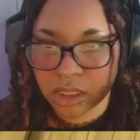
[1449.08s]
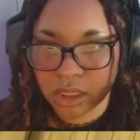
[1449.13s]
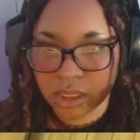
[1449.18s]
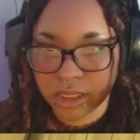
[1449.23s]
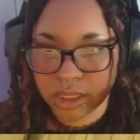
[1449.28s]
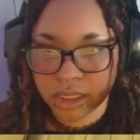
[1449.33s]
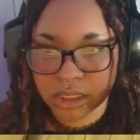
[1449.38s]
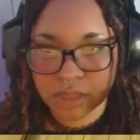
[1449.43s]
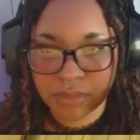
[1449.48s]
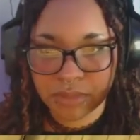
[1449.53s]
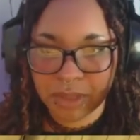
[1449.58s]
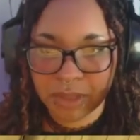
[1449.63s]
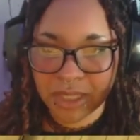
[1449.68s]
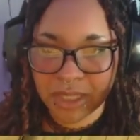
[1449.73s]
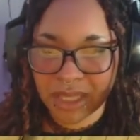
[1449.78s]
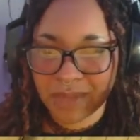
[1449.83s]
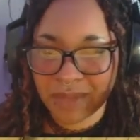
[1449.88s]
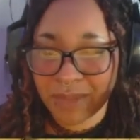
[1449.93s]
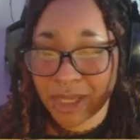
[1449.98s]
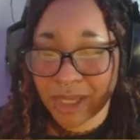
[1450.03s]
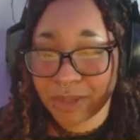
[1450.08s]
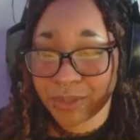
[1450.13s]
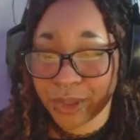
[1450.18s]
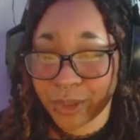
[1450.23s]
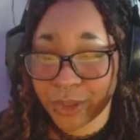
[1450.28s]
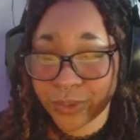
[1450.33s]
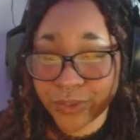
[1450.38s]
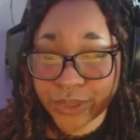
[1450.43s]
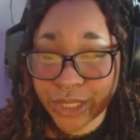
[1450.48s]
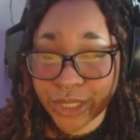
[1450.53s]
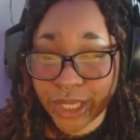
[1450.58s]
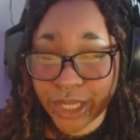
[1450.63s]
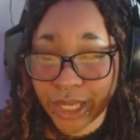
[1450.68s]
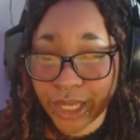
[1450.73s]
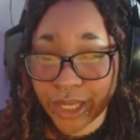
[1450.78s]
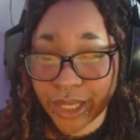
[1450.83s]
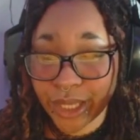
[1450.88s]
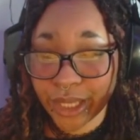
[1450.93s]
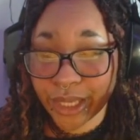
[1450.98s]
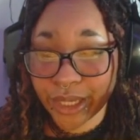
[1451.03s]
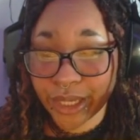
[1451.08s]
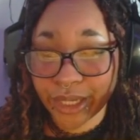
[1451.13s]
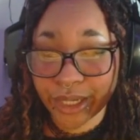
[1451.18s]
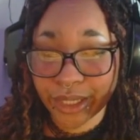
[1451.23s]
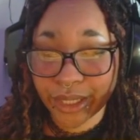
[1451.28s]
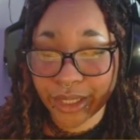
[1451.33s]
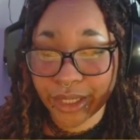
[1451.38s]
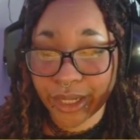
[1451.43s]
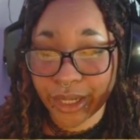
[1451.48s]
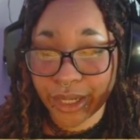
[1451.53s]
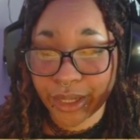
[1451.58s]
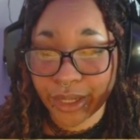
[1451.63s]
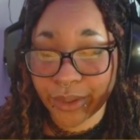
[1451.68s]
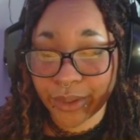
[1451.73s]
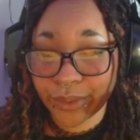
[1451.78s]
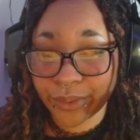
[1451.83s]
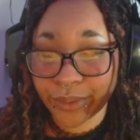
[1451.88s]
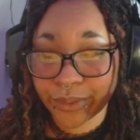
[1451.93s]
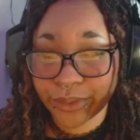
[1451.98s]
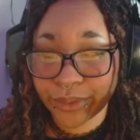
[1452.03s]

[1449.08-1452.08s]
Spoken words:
Because maybe they make music, you know.